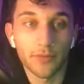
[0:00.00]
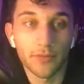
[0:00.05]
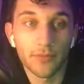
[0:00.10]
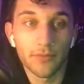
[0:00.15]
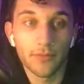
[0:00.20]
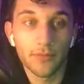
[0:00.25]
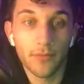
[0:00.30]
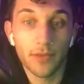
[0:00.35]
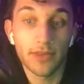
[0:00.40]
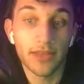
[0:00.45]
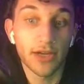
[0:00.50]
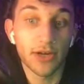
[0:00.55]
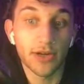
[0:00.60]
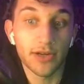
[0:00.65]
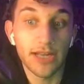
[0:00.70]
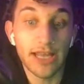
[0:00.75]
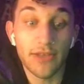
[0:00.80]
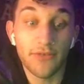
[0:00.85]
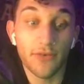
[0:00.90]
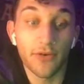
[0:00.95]
considering
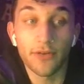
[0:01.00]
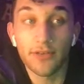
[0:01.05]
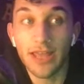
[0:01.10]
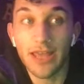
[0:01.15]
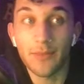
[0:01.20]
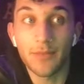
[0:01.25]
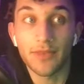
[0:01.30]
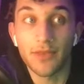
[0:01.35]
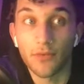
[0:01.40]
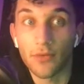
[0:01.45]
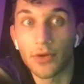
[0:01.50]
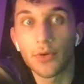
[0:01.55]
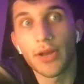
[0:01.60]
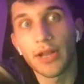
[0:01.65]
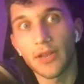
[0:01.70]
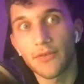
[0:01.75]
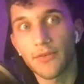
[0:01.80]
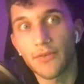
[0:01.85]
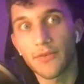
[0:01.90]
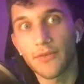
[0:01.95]
his first game is a real
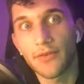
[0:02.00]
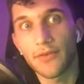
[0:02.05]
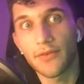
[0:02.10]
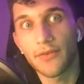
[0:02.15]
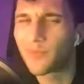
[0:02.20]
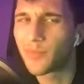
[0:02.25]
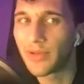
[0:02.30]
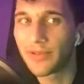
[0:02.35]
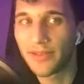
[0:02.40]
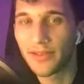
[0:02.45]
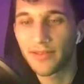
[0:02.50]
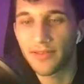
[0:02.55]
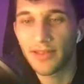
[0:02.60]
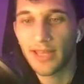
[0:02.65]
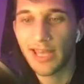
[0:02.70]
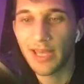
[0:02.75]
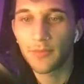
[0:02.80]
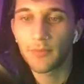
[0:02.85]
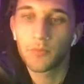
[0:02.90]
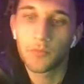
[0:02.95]
NFL game, not a preseason
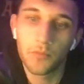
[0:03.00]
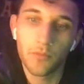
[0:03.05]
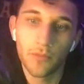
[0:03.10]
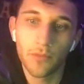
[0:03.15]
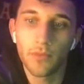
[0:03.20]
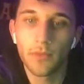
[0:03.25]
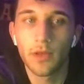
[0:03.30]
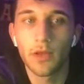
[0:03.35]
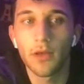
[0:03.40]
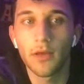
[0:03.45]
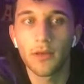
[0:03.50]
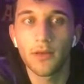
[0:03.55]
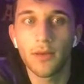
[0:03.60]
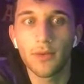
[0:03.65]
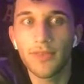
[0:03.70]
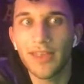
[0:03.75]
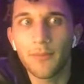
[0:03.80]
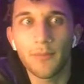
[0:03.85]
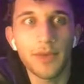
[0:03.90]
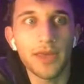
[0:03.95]
game. It's like
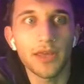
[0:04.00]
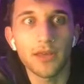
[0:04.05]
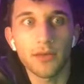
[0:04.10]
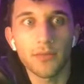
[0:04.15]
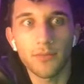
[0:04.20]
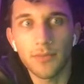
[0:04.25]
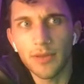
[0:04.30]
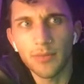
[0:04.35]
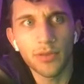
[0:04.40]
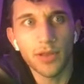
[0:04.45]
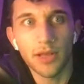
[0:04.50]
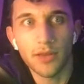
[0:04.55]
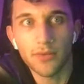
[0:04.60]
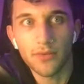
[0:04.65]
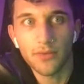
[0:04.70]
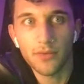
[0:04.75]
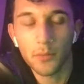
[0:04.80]
a B plus.